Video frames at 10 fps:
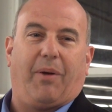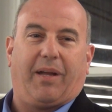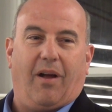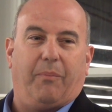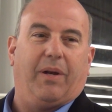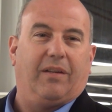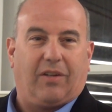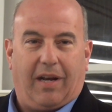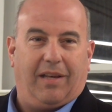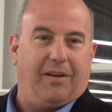my companies
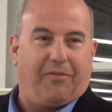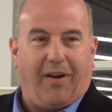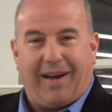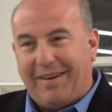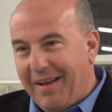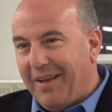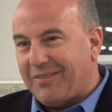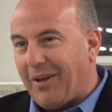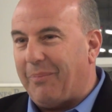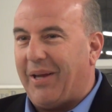and I needed to find
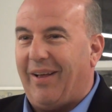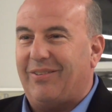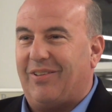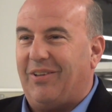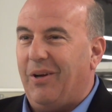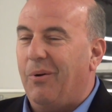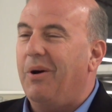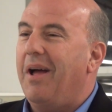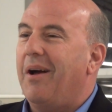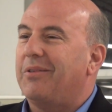something else to
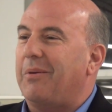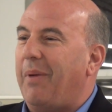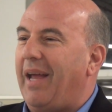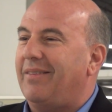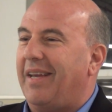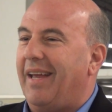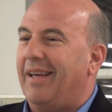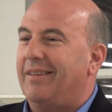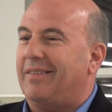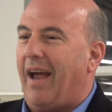do, what's amazing
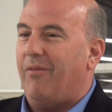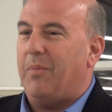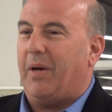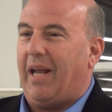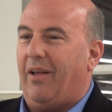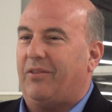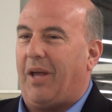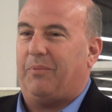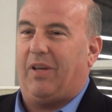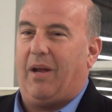is everybody else
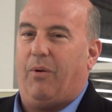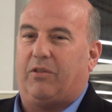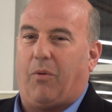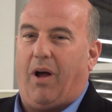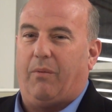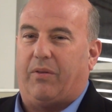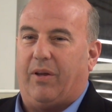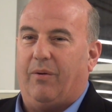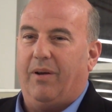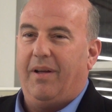kept saying, what's wrong with
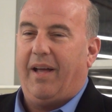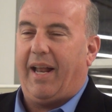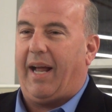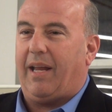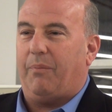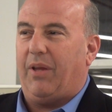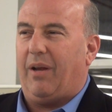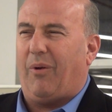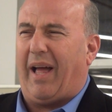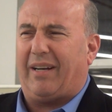you? And I kept
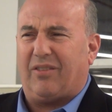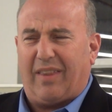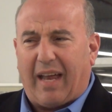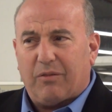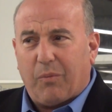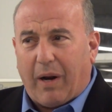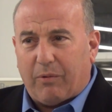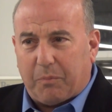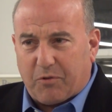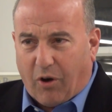thinking, well, actually, that is what I
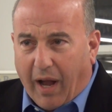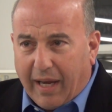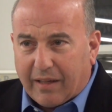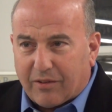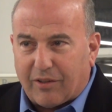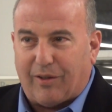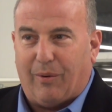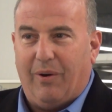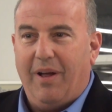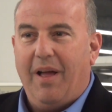was trying to do.